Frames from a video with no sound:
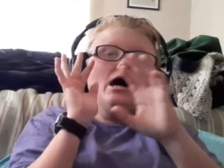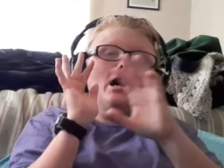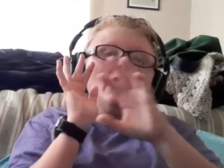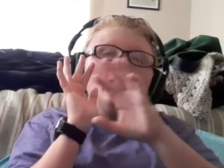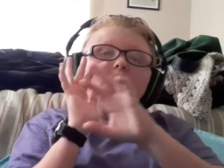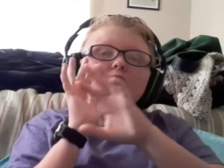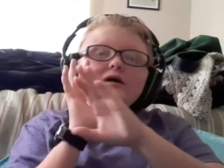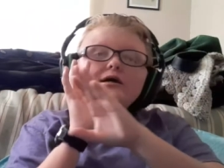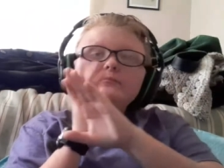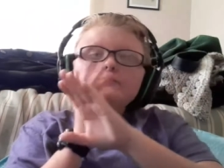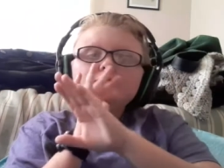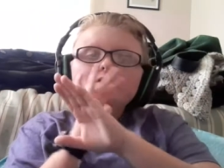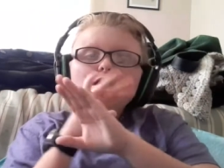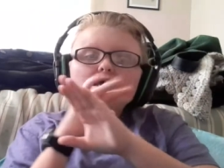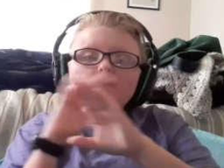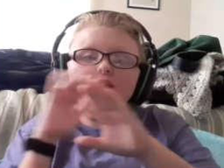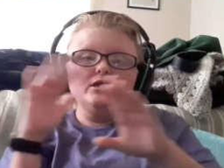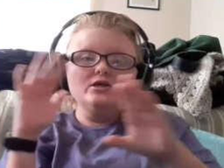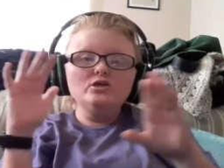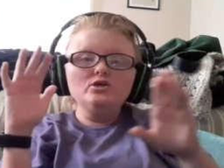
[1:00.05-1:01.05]
I am
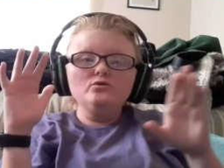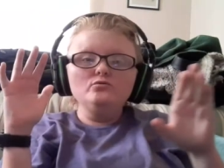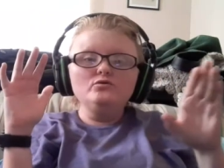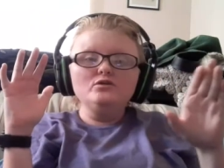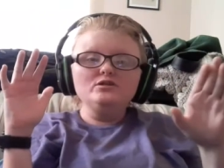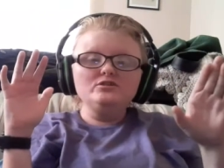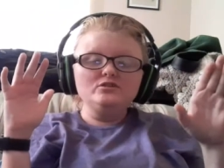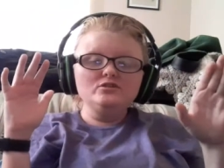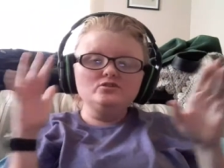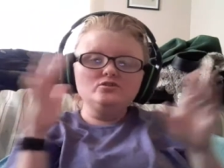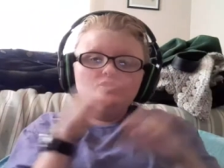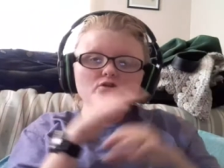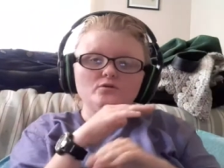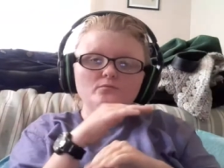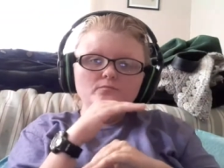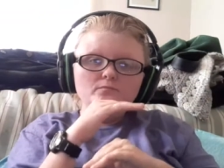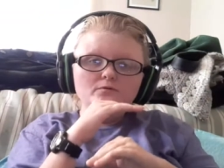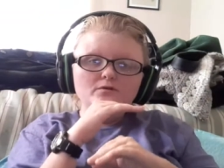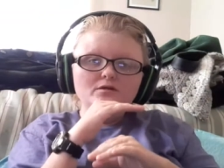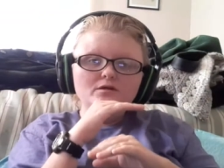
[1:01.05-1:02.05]
kidding you. This is going to
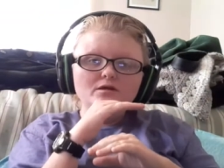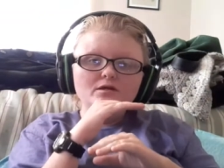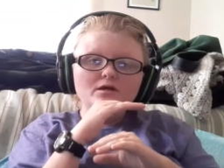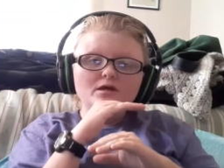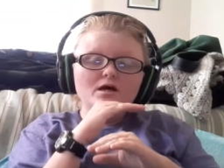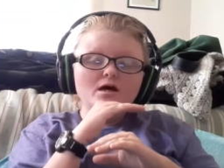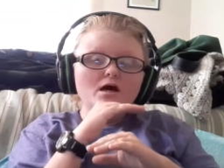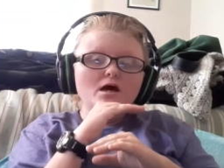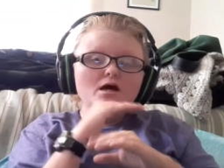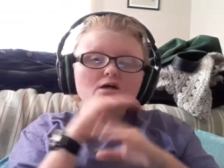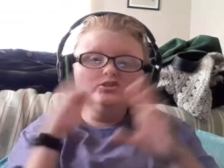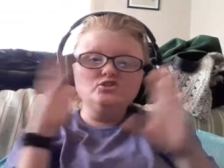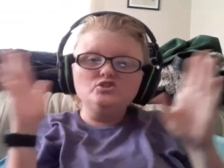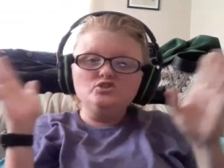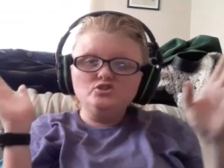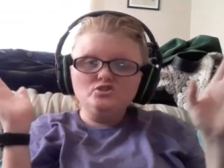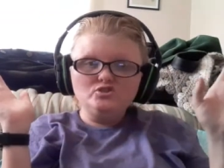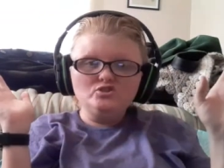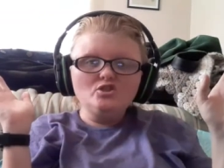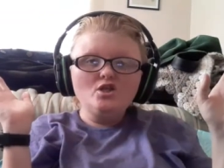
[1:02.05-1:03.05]
be
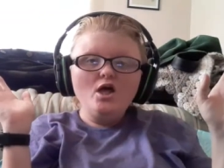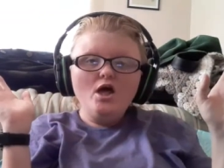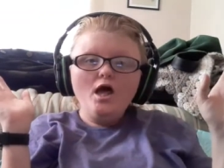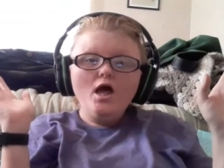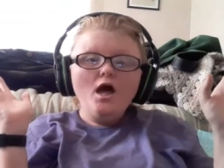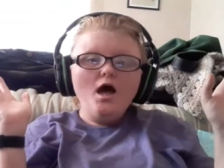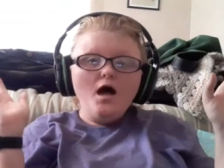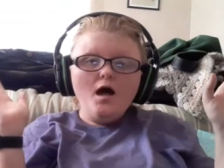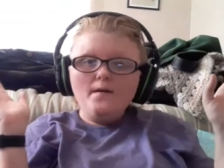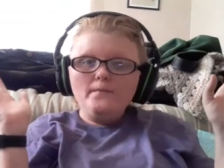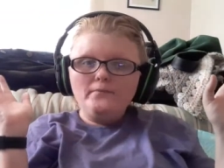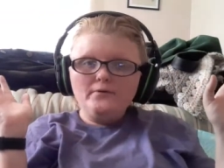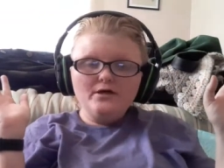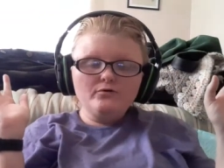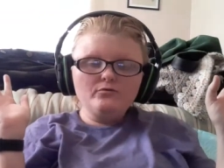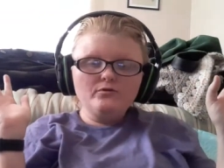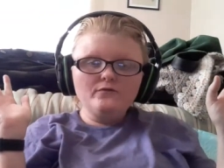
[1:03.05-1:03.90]
a big